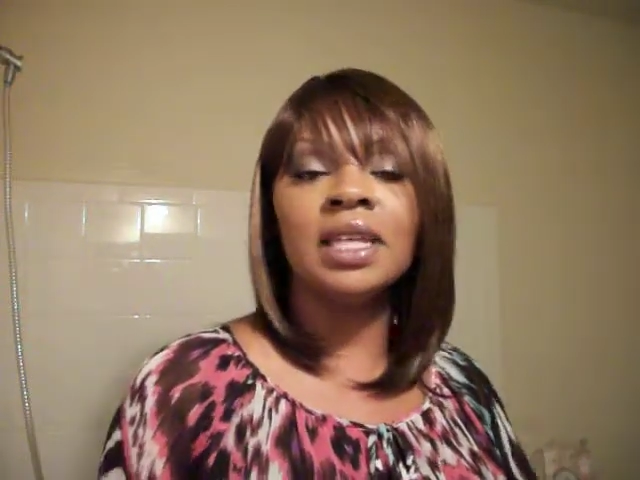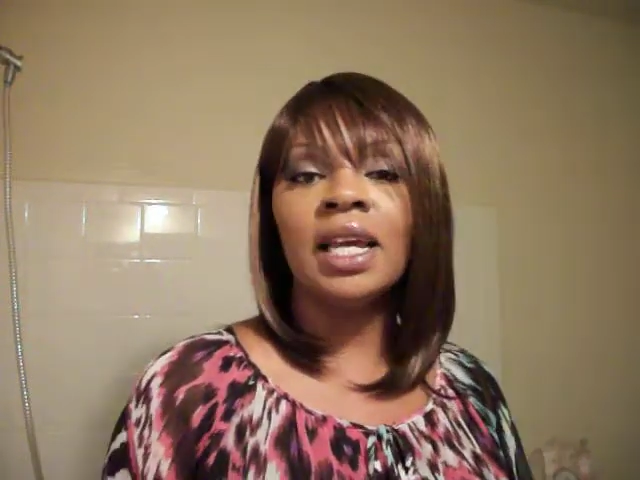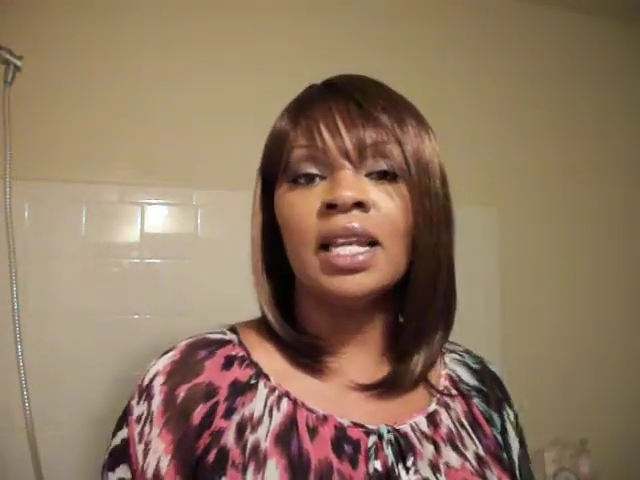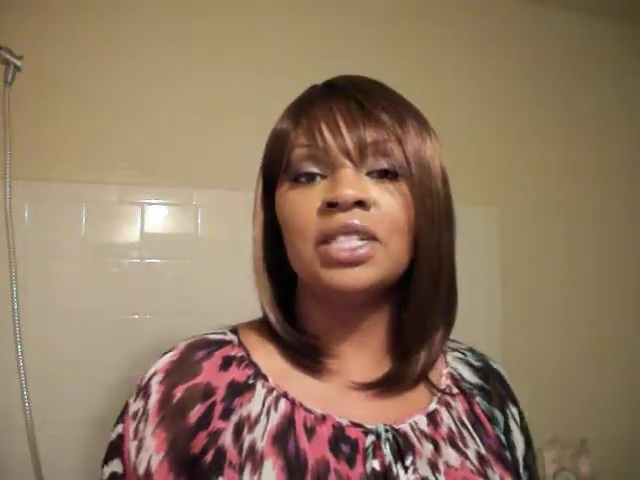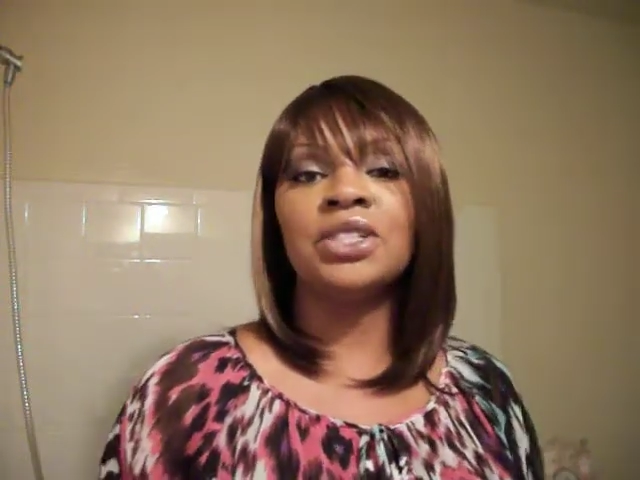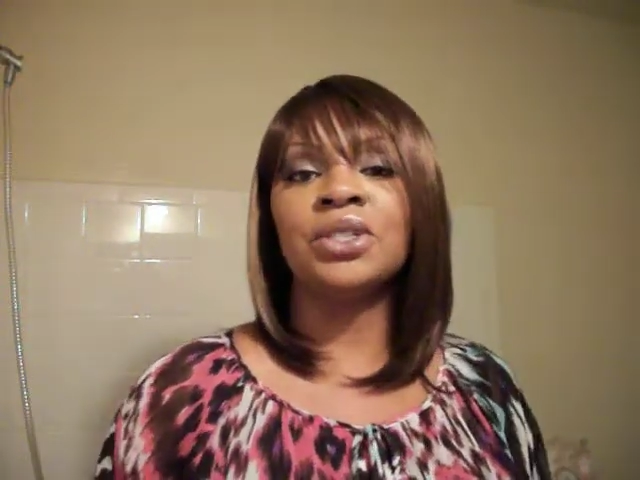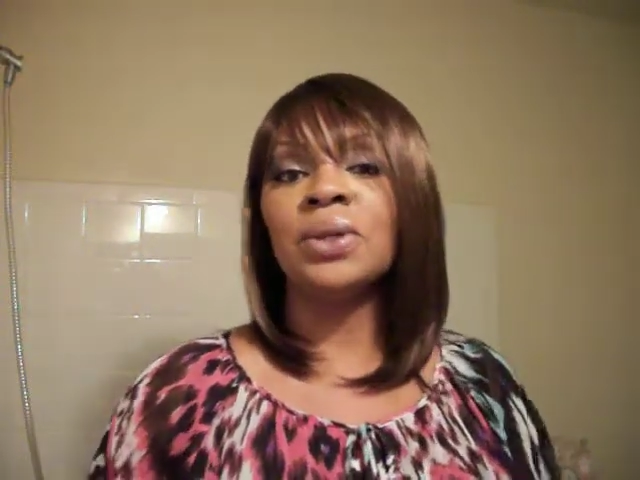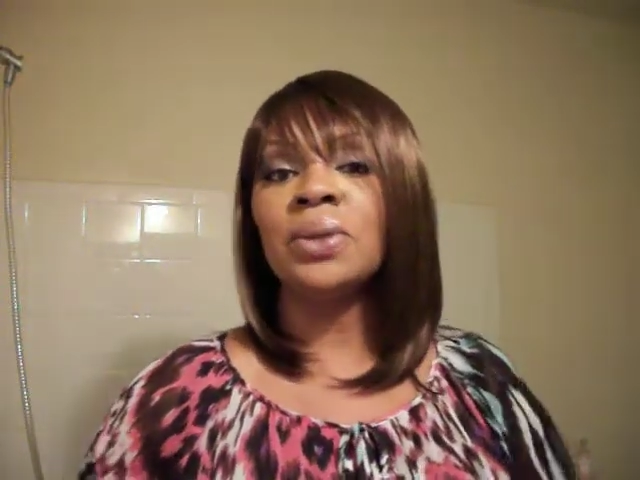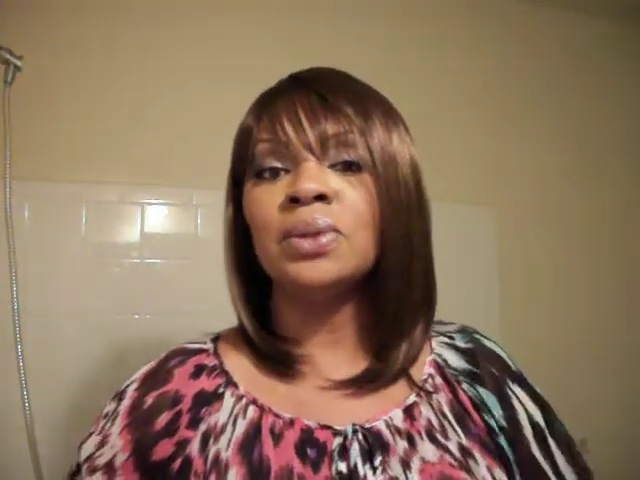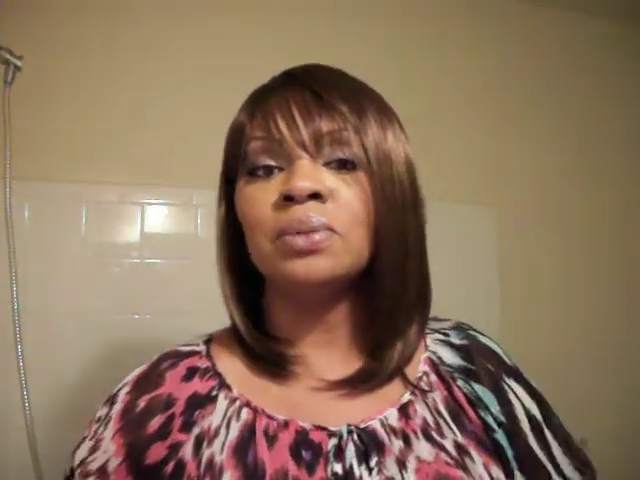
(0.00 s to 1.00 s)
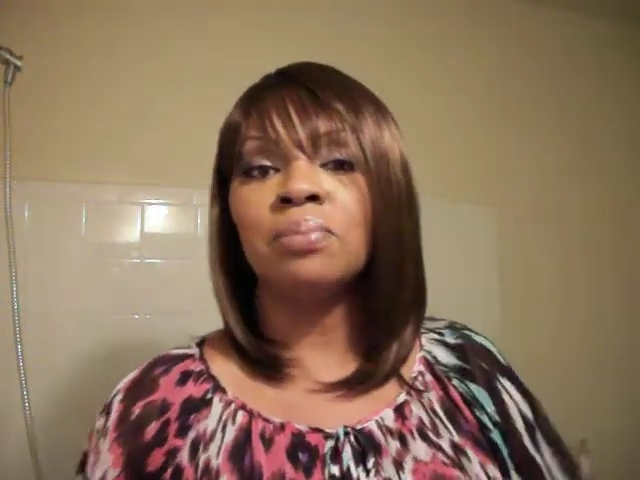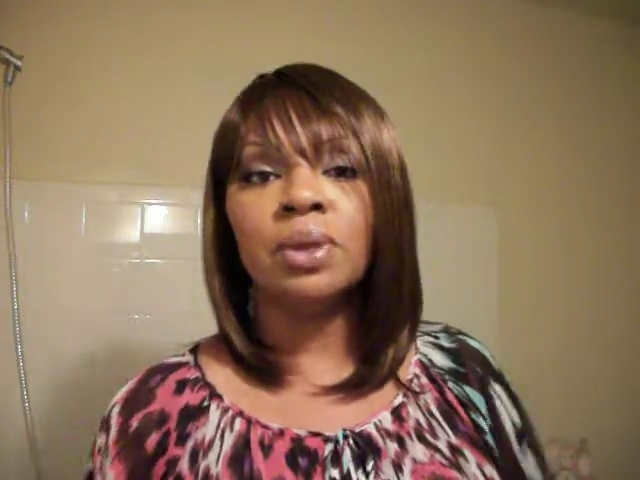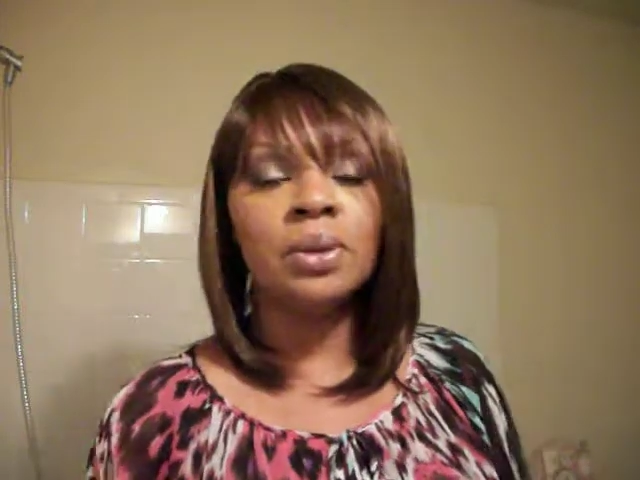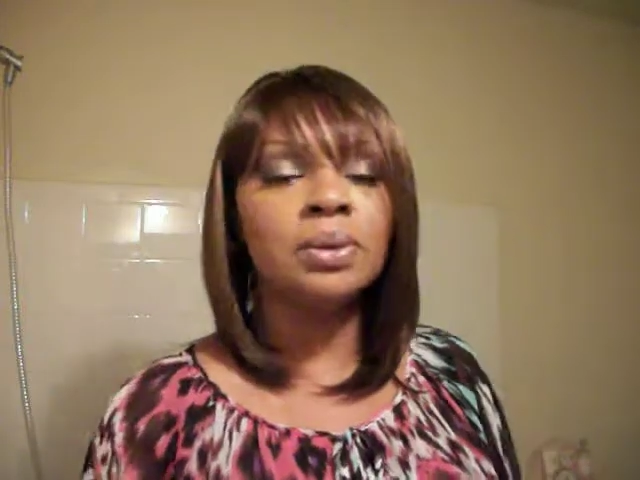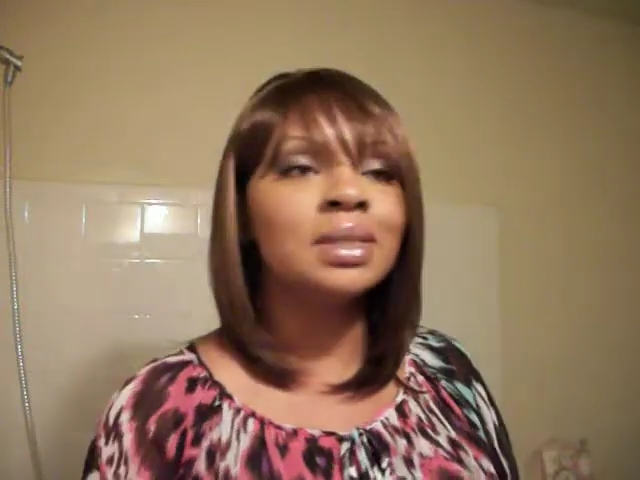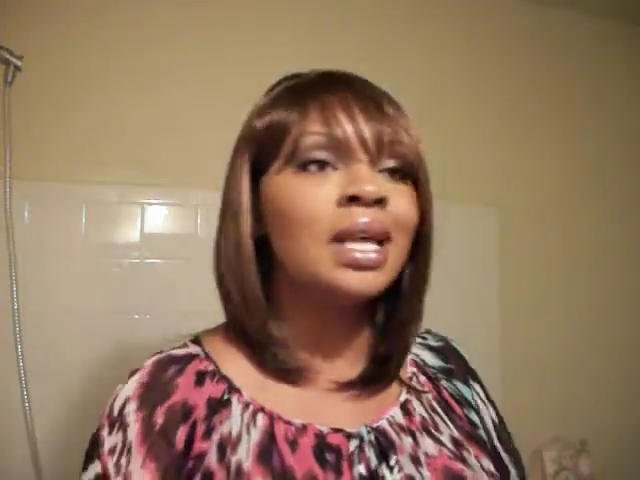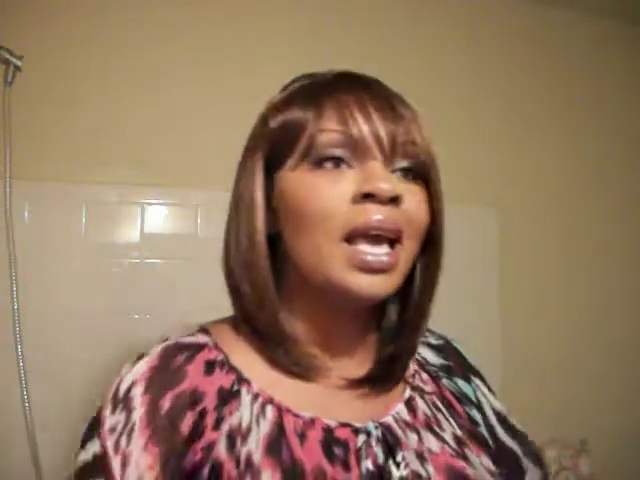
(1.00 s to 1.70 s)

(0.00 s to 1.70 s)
tennis shoes, boots,